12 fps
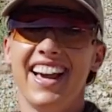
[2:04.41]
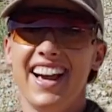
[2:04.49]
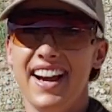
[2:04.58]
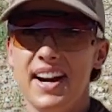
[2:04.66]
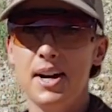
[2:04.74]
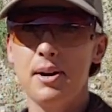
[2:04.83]

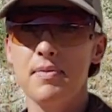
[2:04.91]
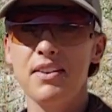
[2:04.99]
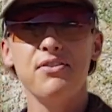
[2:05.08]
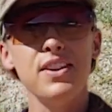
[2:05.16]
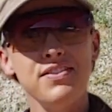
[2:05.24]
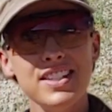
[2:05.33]
The
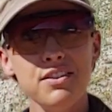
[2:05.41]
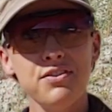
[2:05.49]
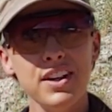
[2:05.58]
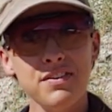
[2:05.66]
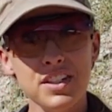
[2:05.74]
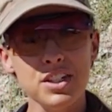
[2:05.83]

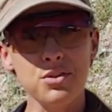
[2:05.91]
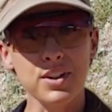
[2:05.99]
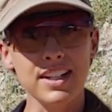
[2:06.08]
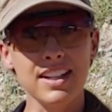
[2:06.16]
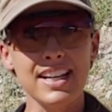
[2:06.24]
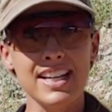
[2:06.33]
50-50
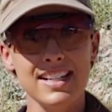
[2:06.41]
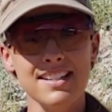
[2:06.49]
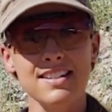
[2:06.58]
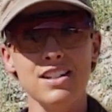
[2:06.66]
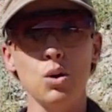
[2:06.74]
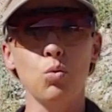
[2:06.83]
drill
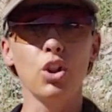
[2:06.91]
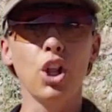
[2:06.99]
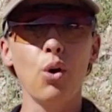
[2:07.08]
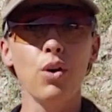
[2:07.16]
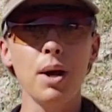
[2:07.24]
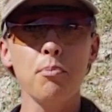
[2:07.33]
is you will
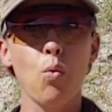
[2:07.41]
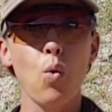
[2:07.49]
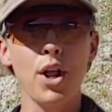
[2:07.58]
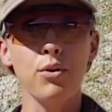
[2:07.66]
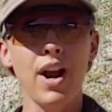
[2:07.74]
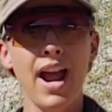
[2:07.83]
load up
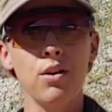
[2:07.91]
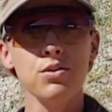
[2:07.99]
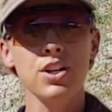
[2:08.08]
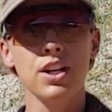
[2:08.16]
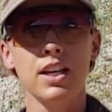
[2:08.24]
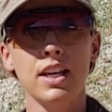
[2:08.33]
one
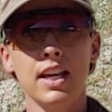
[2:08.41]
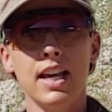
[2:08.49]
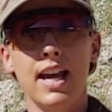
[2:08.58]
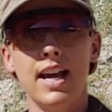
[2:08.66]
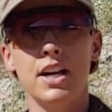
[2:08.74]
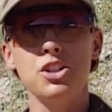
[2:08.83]
round,
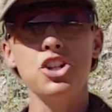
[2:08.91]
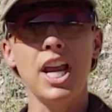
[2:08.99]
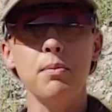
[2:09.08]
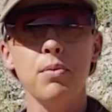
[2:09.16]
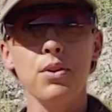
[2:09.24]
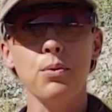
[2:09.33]

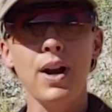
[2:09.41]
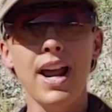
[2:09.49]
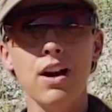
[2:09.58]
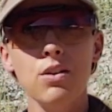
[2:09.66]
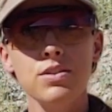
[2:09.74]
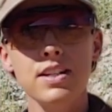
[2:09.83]
chamber the
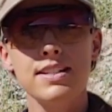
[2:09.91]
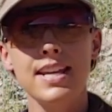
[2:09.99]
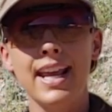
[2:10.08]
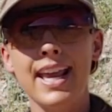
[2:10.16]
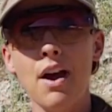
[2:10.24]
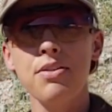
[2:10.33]
round,
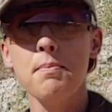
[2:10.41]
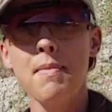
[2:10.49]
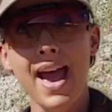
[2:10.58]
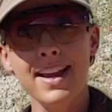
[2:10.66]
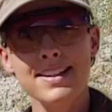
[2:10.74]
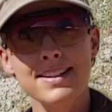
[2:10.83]
take out the
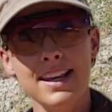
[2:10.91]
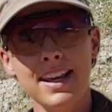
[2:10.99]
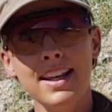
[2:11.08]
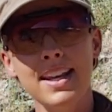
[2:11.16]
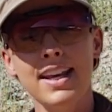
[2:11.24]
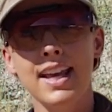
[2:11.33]

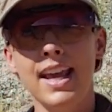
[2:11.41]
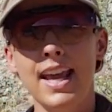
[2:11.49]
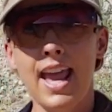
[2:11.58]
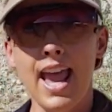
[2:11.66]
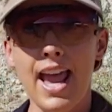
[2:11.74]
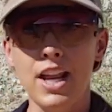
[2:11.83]
magazine,
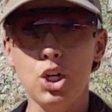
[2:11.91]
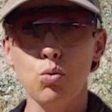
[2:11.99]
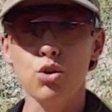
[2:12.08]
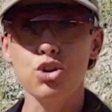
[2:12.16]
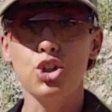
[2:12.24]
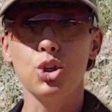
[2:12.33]
and you
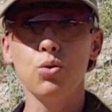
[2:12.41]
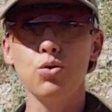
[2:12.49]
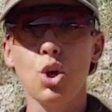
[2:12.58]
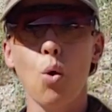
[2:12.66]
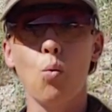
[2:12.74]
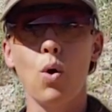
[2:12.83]
will
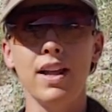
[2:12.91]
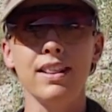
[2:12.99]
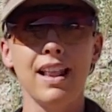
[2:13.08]
shoot one